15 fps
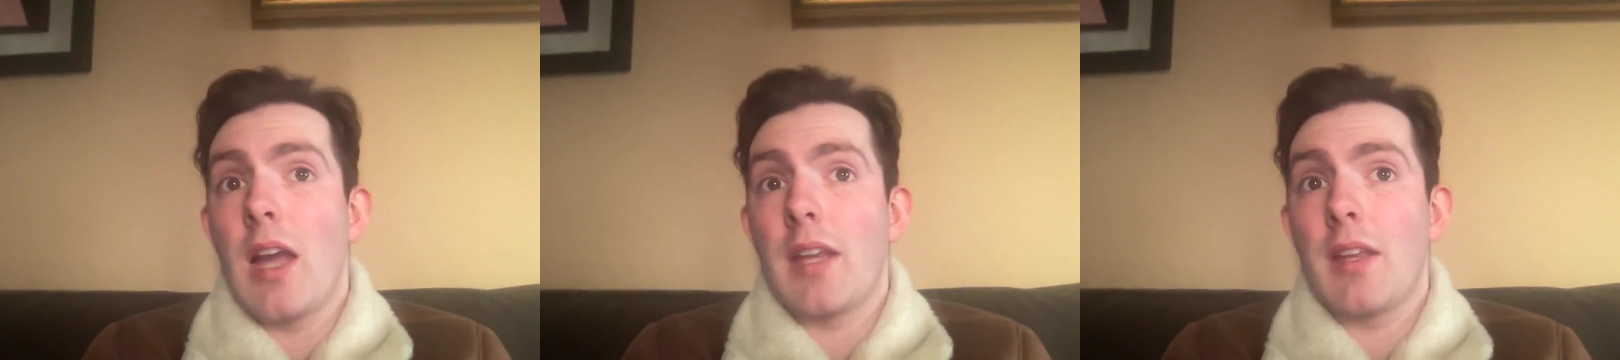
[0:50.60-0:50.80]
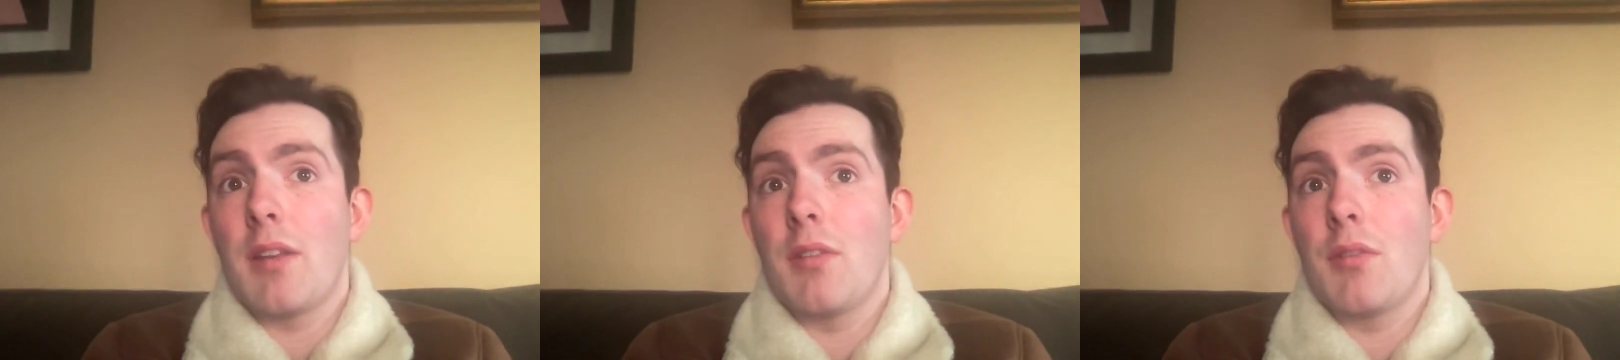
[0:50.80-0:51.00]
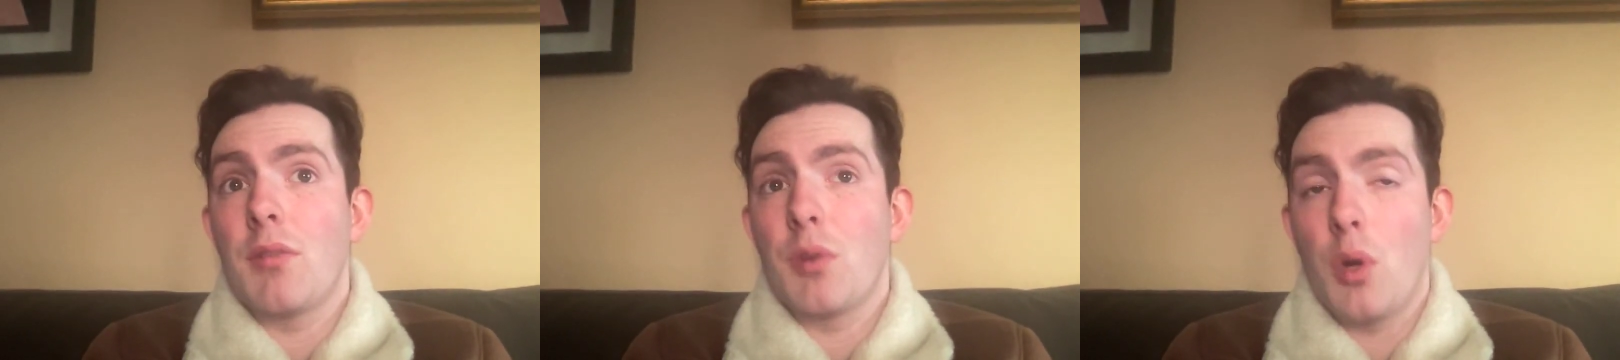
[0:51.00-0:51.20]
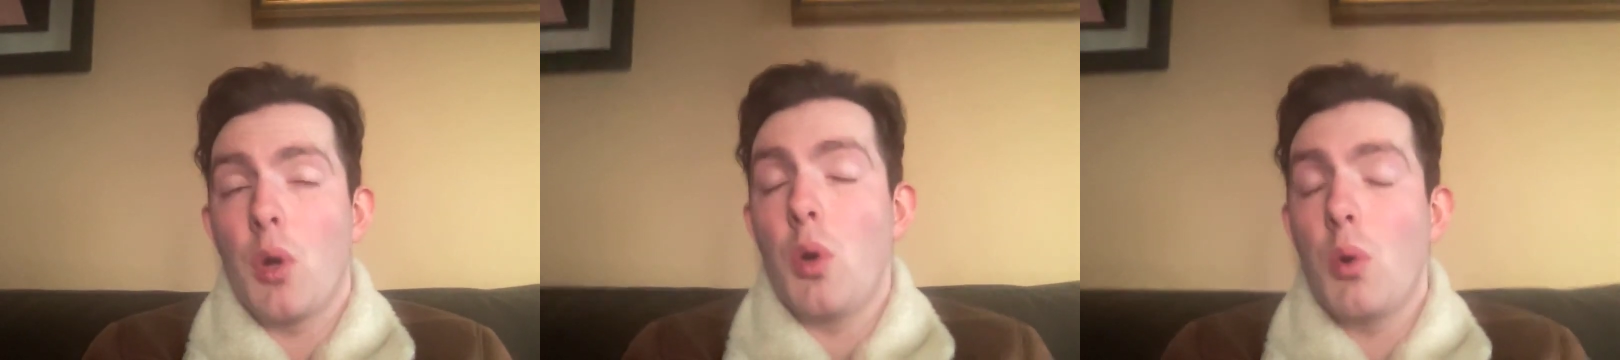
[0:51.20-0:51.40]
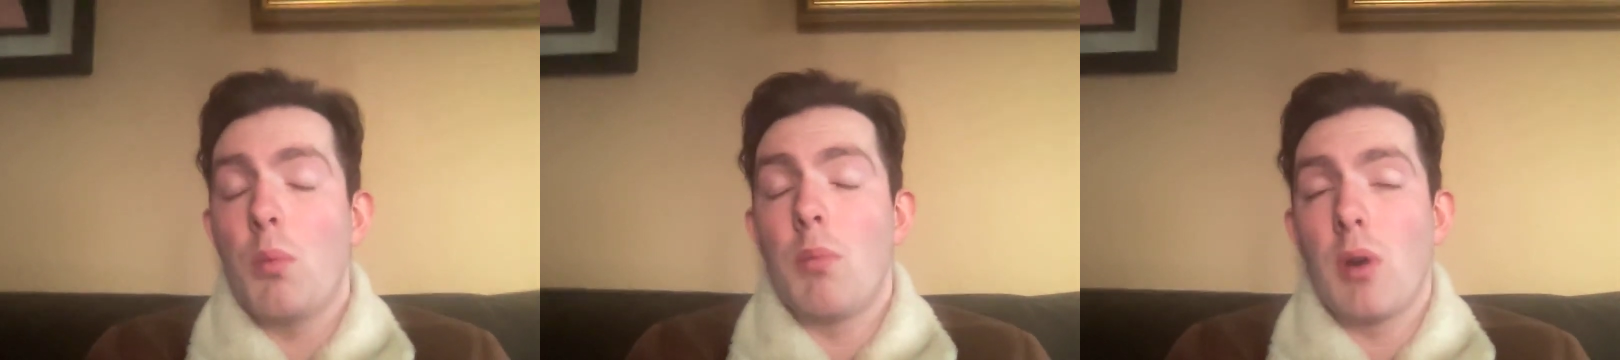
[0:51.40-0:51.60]
can
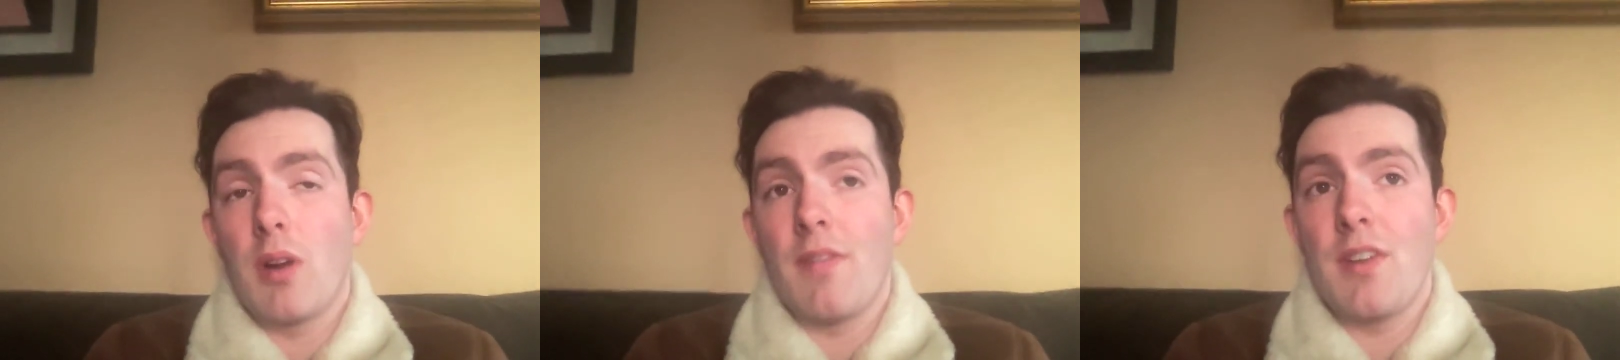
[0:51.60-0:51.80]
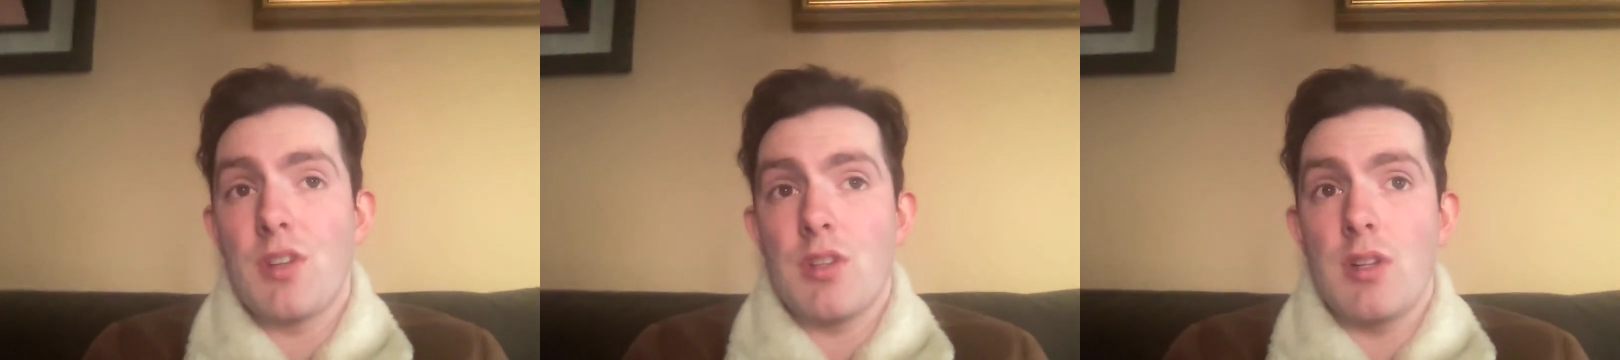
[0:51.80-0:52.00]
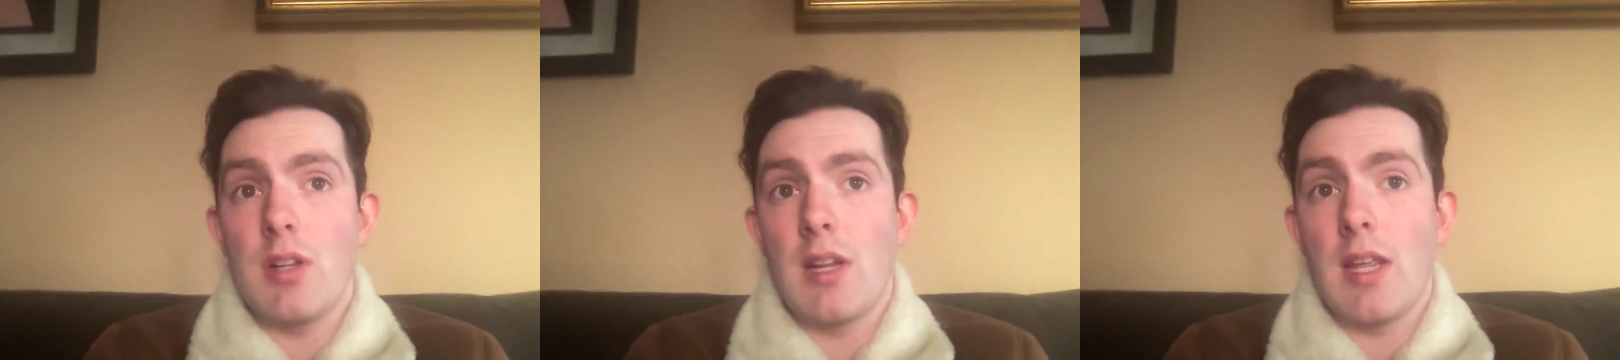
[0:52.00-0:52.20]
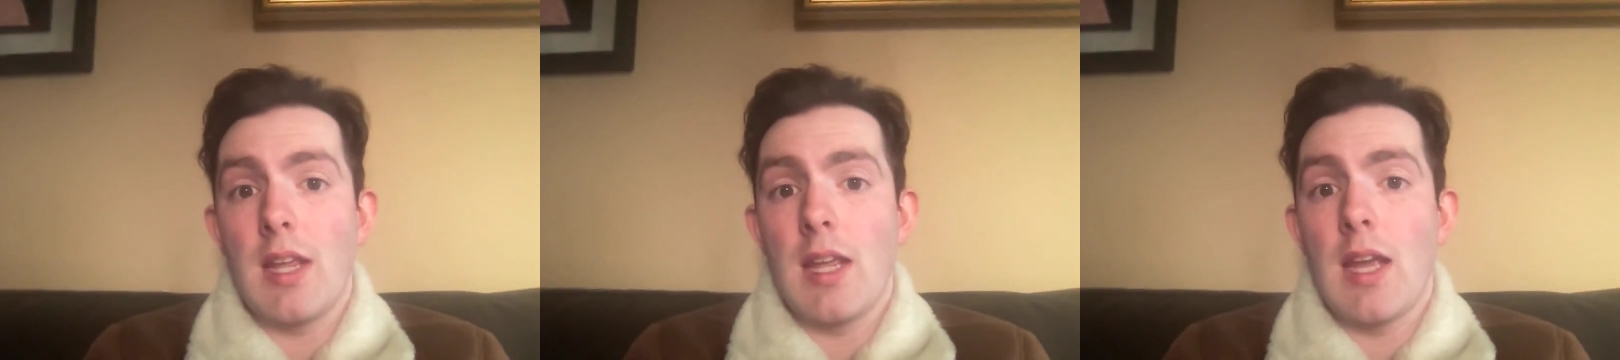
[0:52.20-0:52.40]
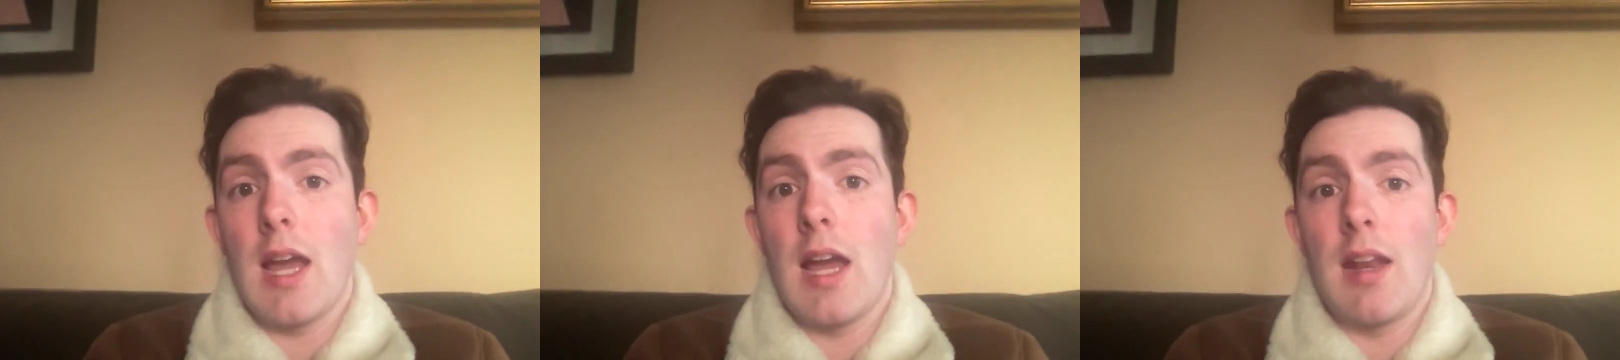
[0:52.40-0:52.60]
grow more
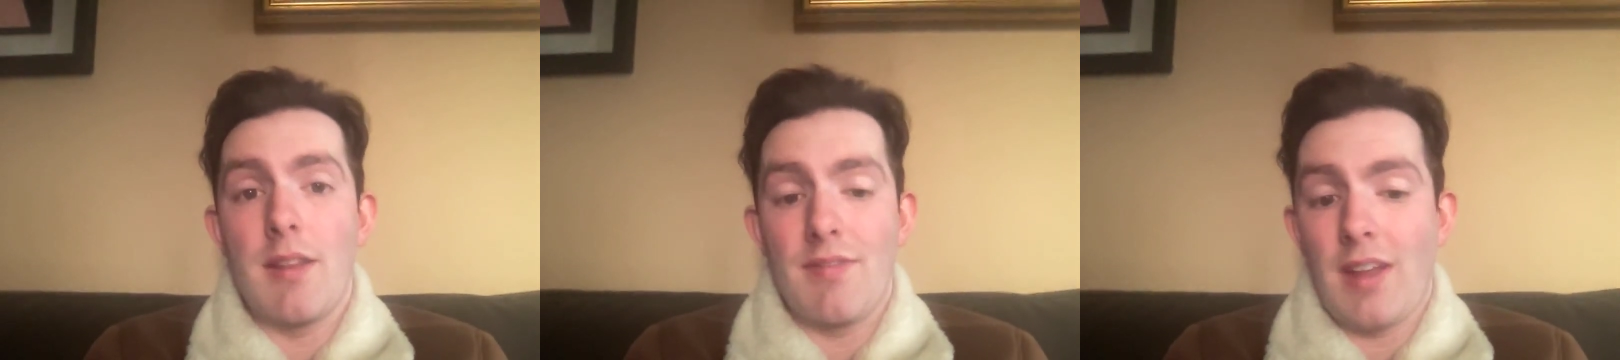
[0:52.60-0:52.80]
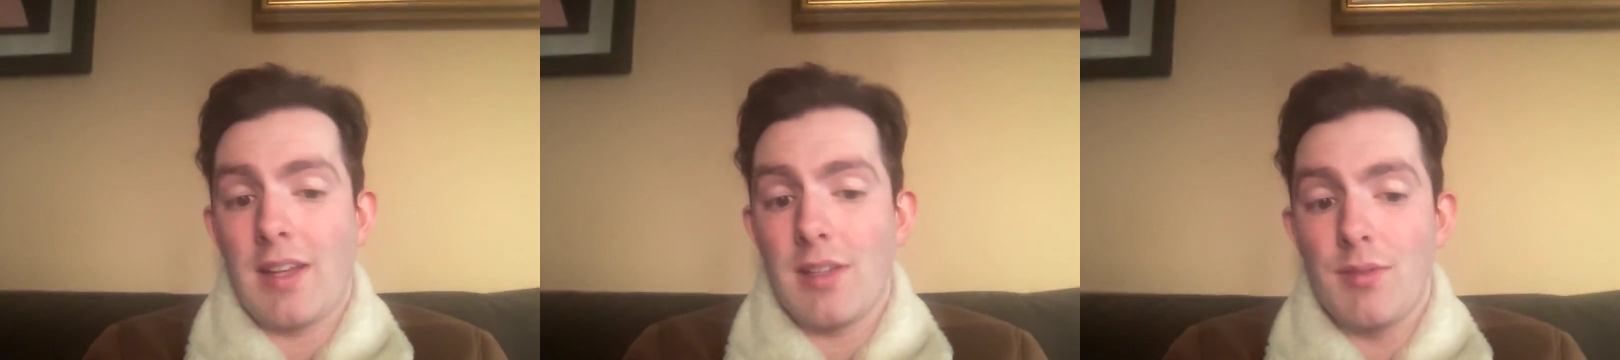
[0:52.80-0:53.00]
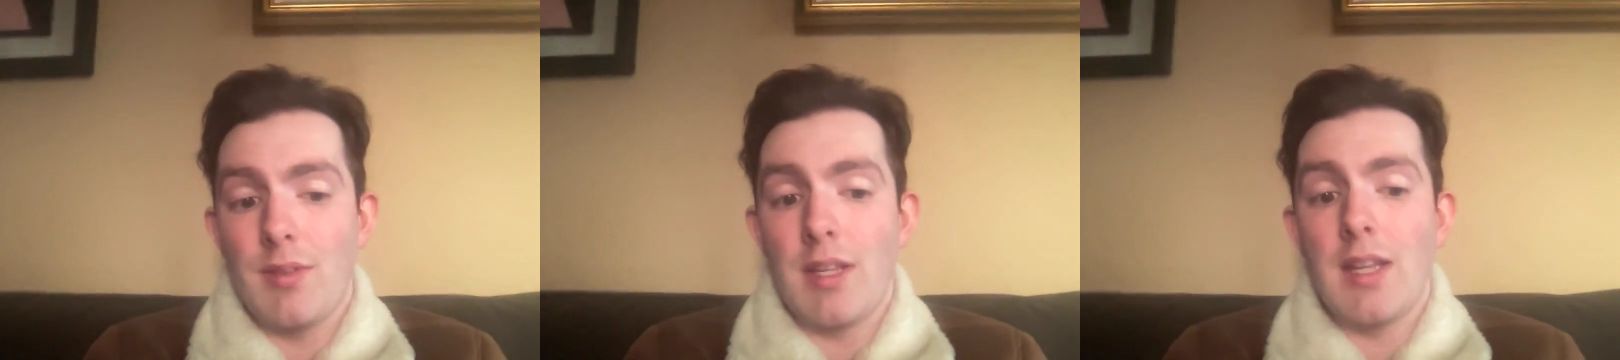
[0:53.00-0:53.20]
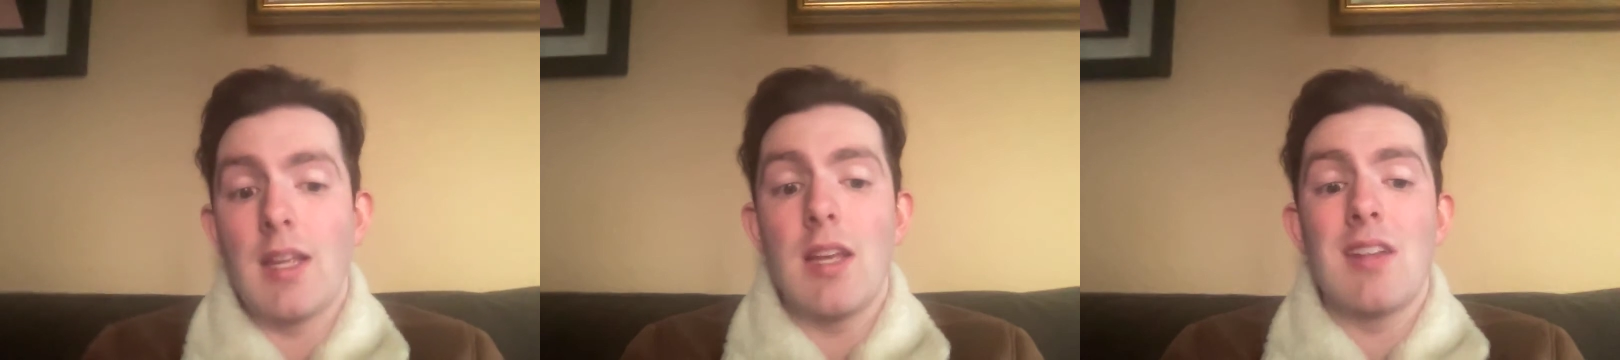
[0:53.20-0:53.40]
efficiently and effectively.